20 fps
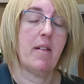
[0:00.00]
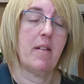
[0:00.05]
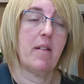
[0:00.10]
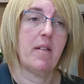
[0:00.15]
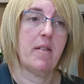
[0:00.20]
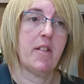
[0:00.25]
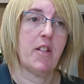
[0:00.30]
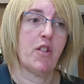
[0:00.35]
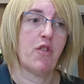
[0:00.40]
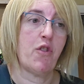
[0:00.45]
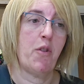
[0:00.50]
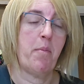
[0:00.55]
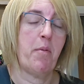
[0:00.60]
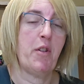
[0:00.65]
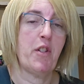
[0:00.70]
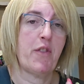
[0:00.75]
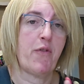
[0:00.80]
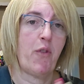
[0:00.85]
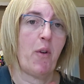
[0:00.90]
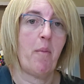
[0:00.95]

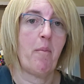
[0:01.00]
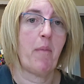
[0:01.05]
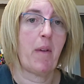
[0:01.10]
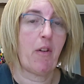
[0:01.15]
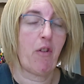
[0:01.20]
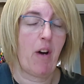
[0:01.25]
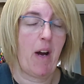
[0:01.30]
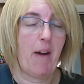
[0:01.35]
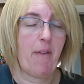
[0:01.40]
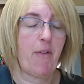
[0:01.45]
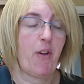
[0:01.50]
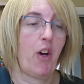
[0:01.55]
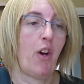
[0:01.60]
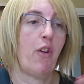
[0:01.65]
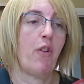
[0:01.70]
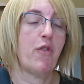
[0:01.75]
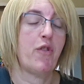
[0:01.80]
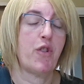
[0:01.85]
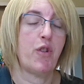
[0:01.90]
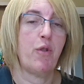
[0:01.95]
distributes from Craft
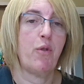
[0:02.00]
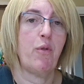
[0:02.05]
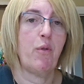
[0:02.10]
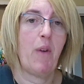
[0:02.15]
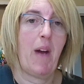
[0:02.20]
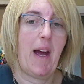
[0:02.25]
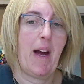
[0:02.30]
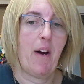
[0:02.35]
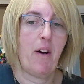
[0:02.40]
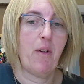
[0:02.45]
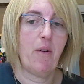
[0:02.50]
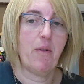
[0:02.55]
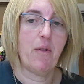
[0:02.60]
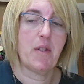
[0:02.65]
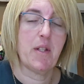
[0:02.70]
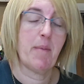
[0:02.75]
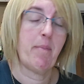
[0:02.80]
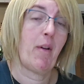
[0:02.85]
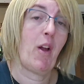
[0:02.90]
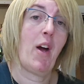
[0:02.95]
Co to our
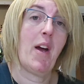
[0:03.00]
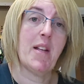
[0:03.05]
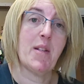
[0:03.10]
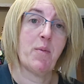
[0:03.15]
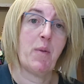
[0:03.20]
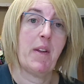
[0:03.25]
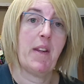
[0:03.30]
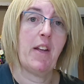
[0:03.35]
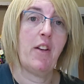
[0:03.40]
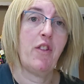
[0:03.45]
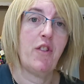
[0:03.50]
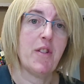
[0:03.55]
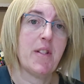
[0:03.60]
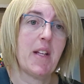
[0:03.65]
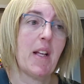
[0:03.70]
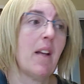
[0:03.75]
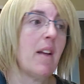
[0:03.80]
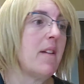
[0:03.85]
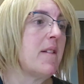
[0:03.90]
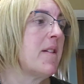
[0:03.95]
suppliers within New
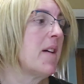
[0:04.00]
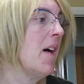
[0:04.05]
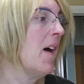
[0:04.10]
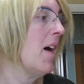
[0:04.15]
Zealand,